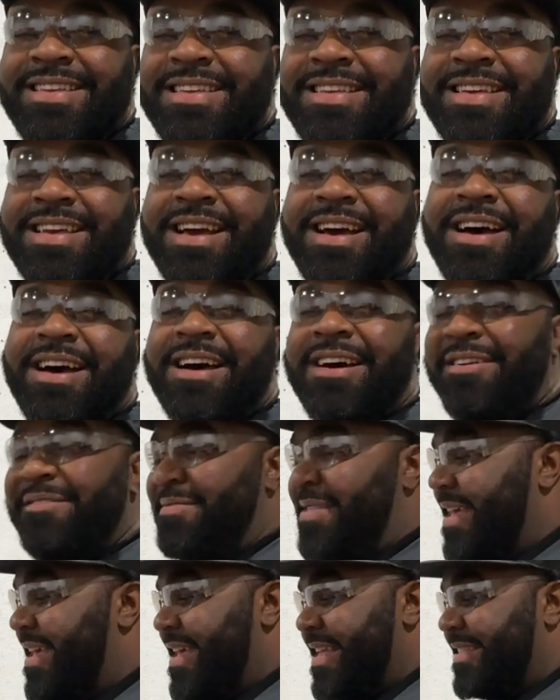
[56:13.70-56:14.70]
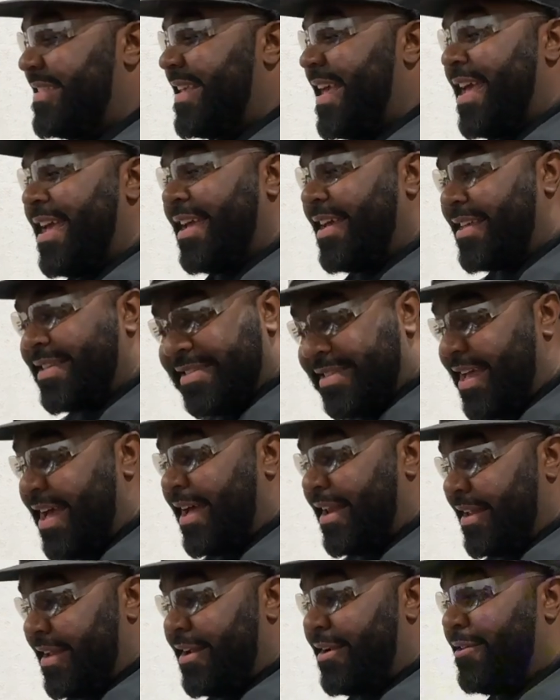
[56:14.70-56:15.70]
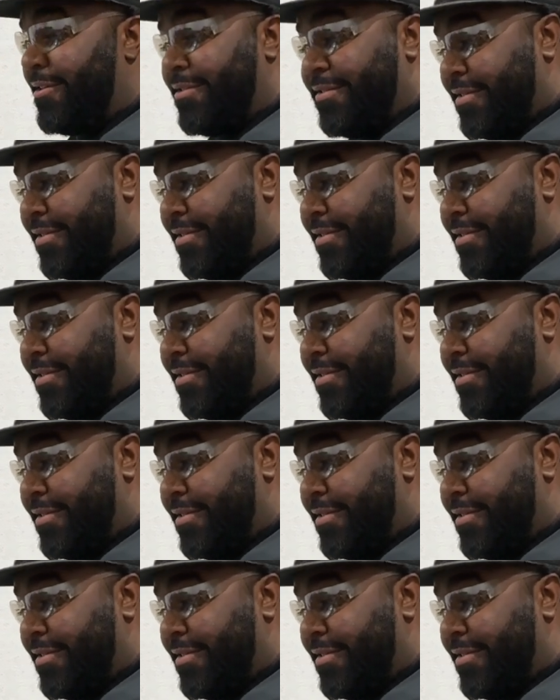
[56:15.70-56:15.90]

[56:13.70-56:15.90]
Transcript: The intake is not here.